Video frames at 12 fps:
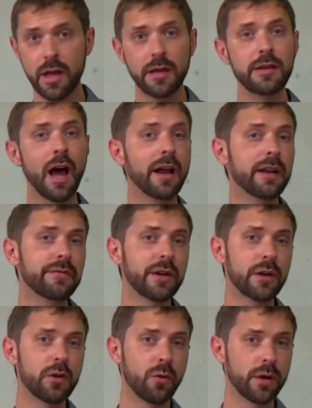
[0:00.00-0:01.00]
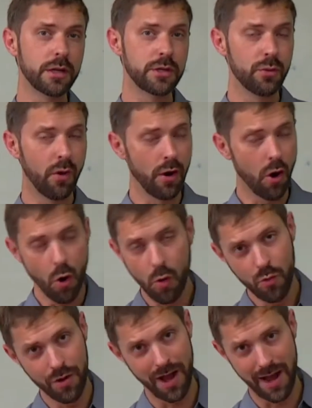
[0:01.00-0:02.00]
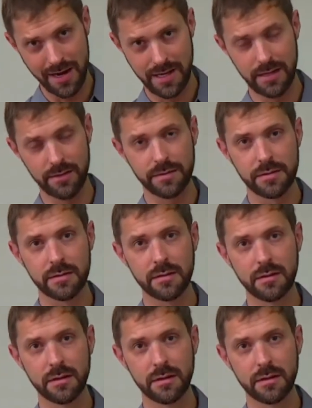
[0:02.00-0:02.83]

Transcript: not even according to our own ideals.